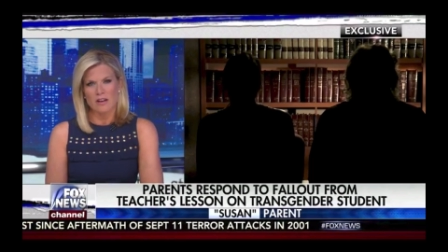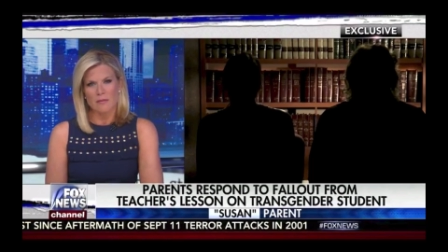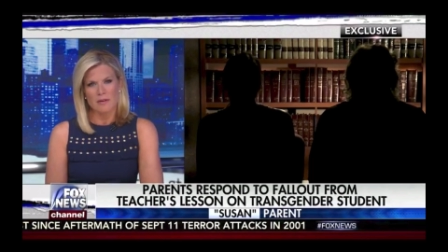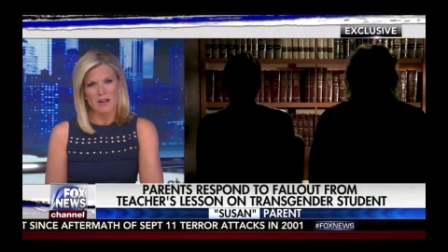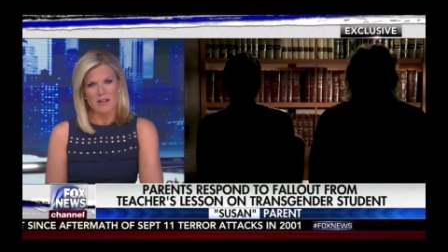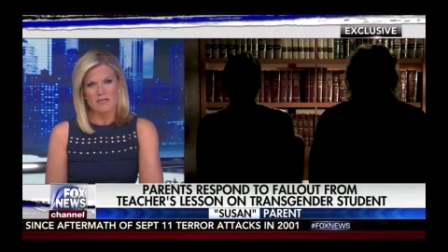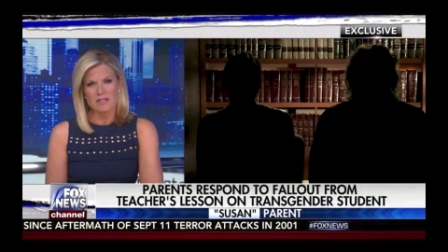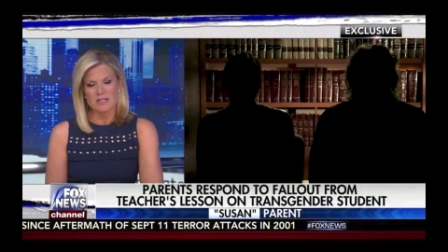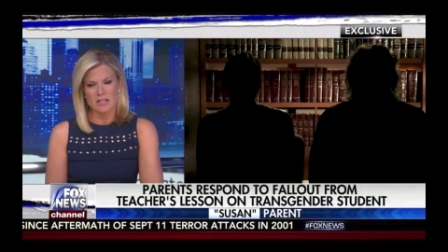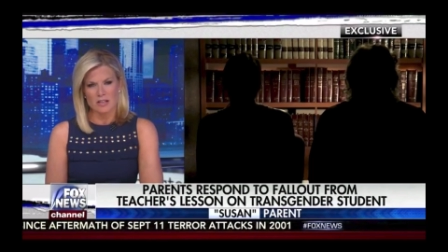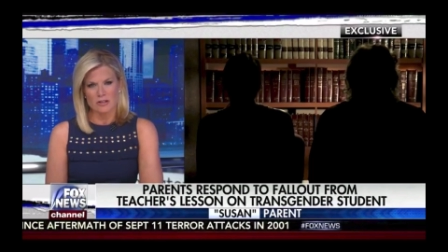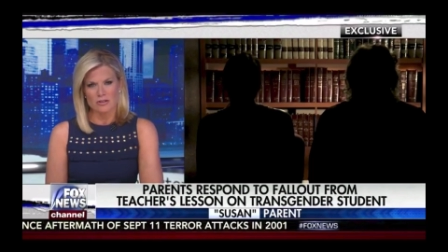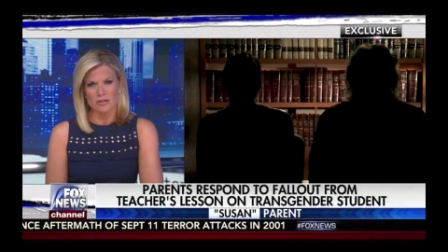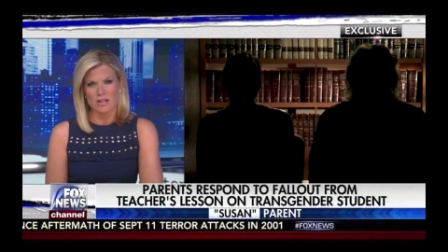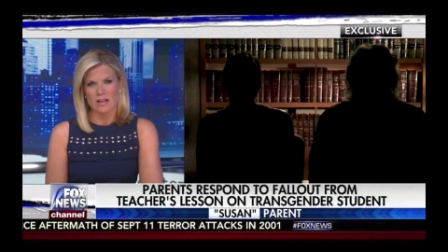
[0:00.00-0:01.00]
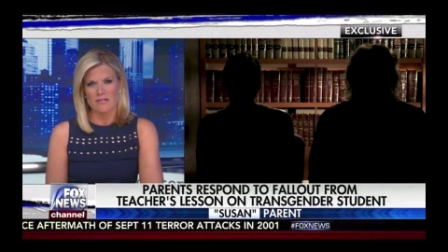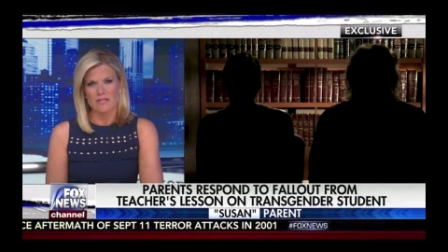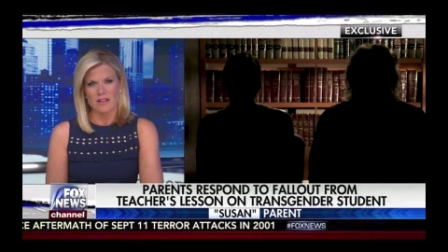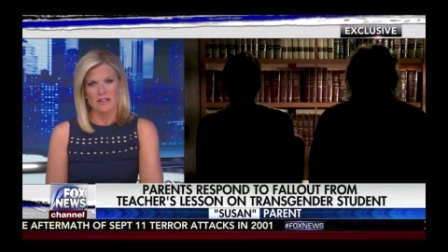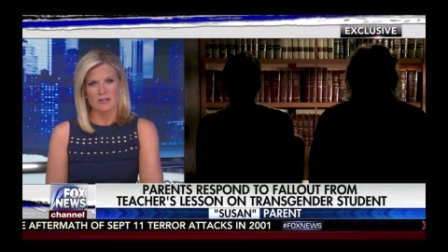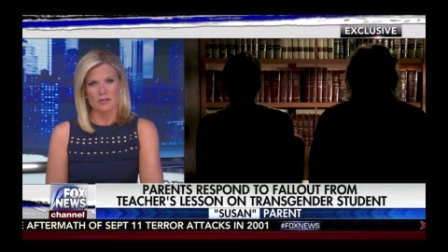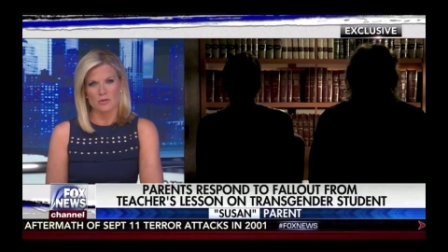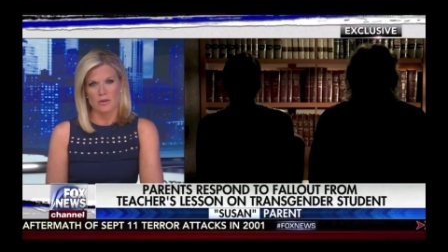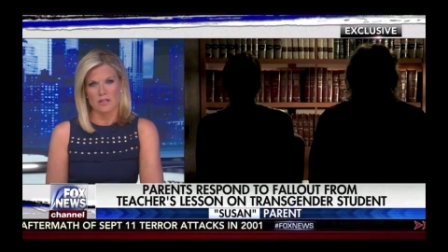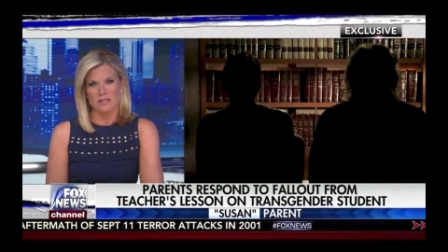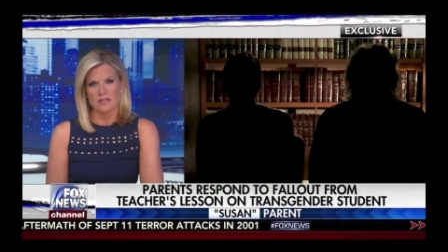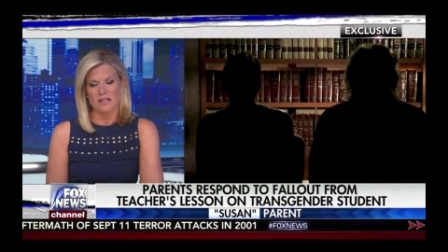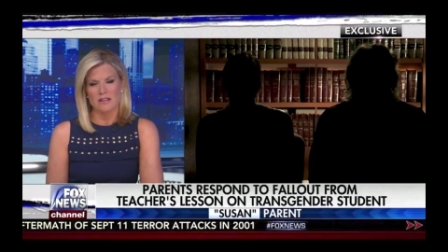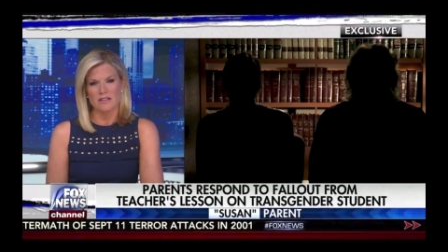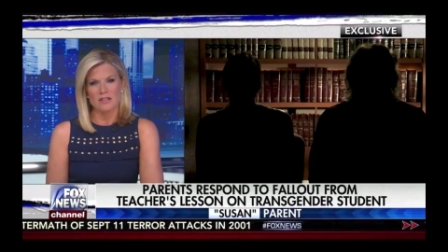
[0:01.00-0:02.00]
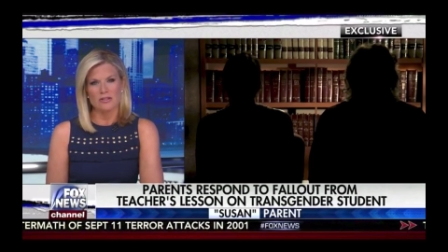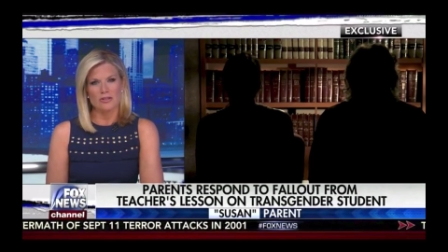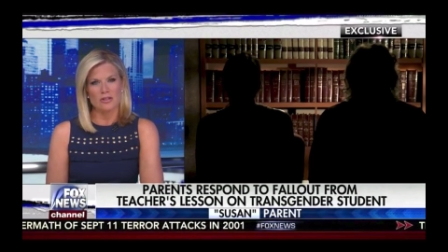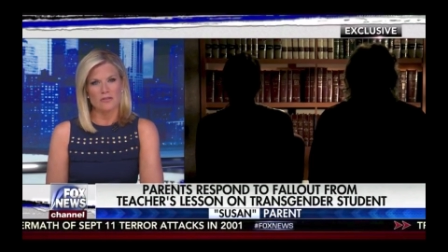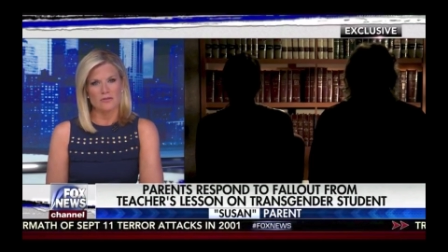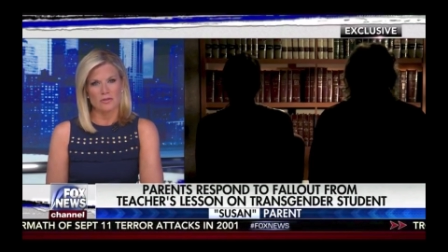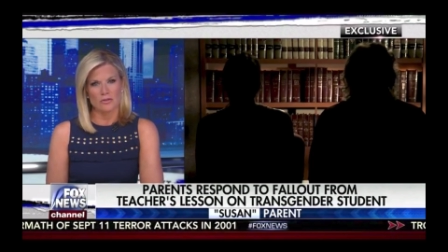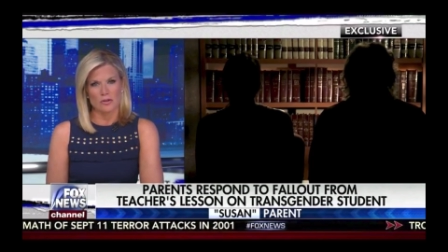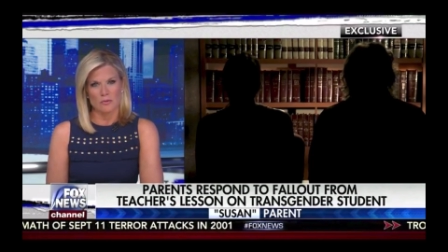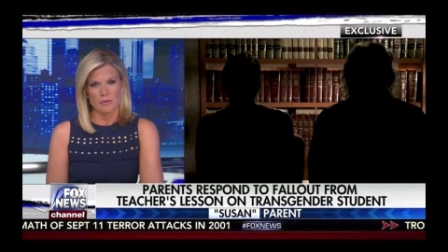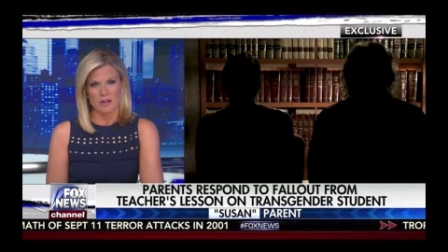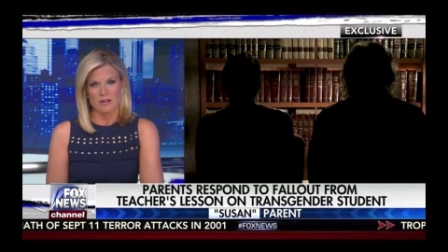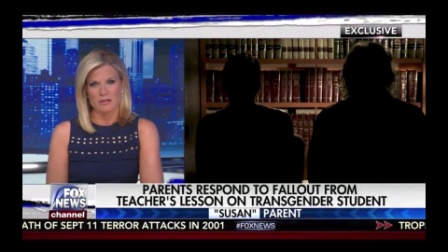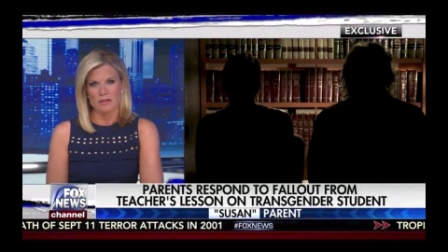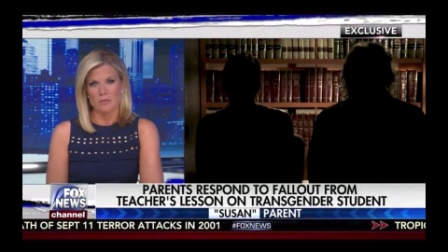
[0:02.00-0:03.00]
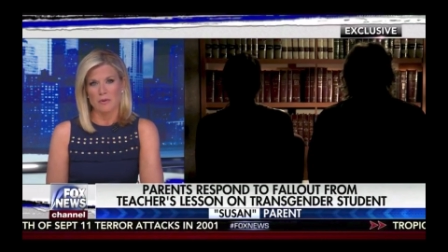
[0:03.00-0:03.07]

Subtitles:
I mean, obviously you should have that choice. And they should have told the parents.